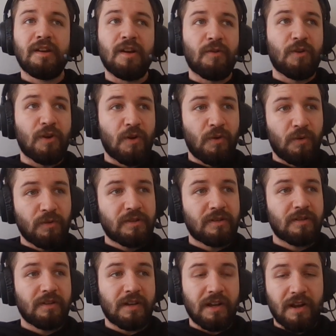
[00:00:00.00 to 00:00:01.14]

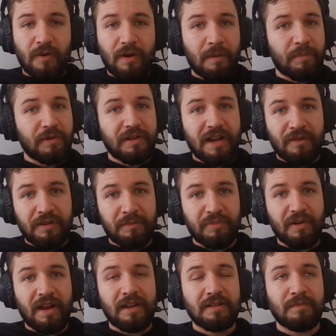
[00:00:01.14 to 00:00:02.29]
Gold can go up or down in
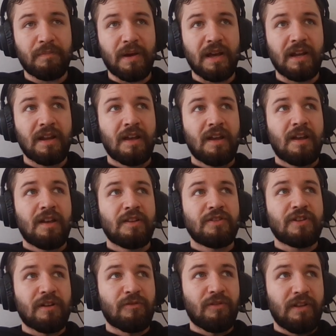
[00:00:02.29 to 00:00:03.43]
price, but
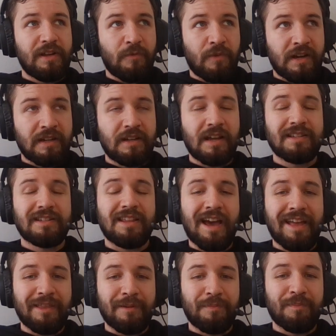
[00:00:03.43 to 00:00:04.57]
generally when it does
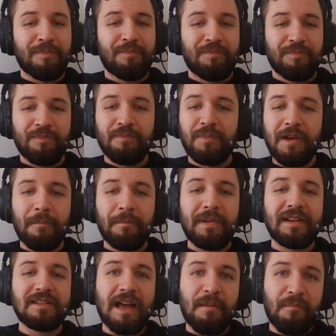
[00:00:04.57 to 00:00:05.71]
that, the
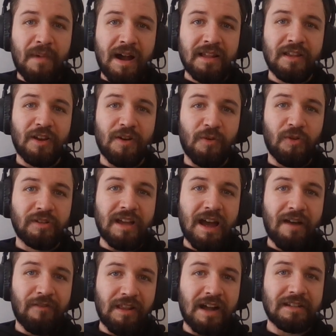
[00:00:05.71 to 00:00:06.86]
companies that mine the gold
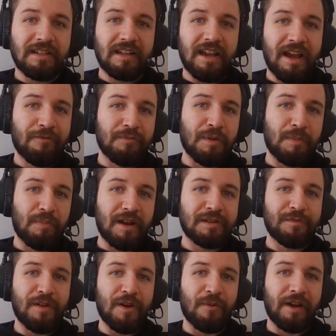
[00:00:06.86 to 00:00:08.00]
have a lot to gain from the price
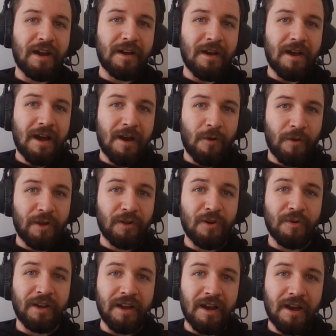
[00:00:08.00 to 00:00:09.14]
of oil
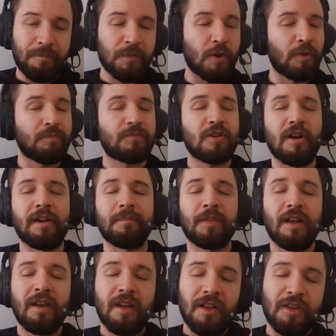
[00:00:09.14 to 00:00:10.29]
going up,
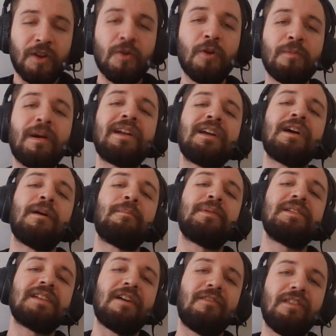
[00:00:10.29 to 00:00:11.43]
the gold mining
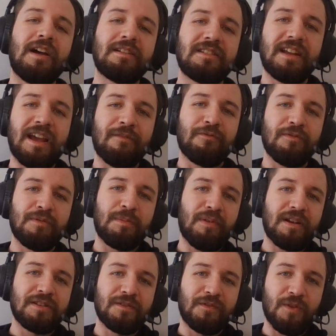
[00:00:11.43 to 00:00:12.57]
companies have a lot to gain from the
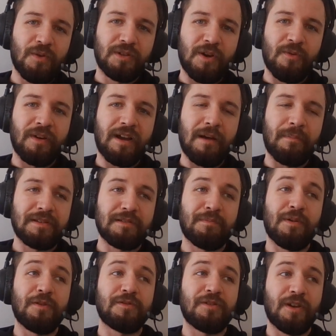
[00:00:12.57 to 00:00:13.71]
price of gold going up as
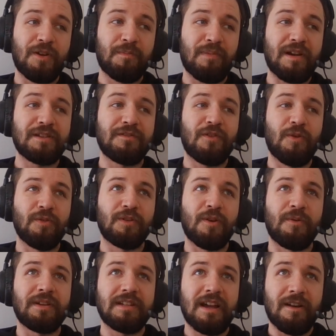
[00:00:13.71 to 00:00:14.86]
opposed to the price of gold
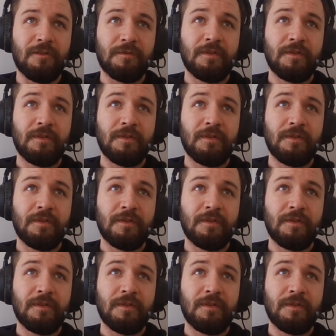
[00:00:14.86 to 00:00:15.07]
going down.